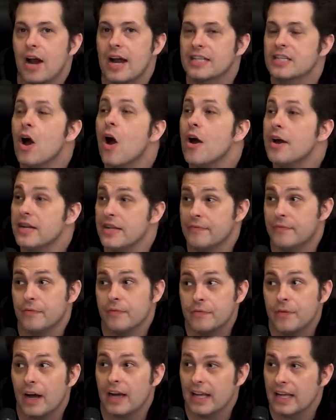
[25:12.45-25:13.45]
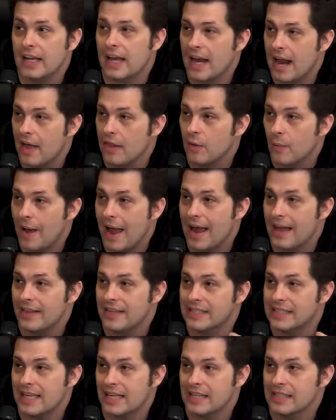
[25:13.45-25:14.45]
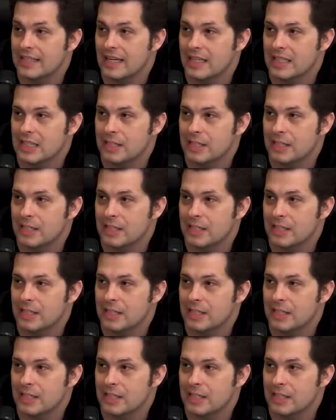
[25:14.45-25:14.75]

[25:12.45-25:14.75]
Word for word: it's hard to fucking get out of the way of these things that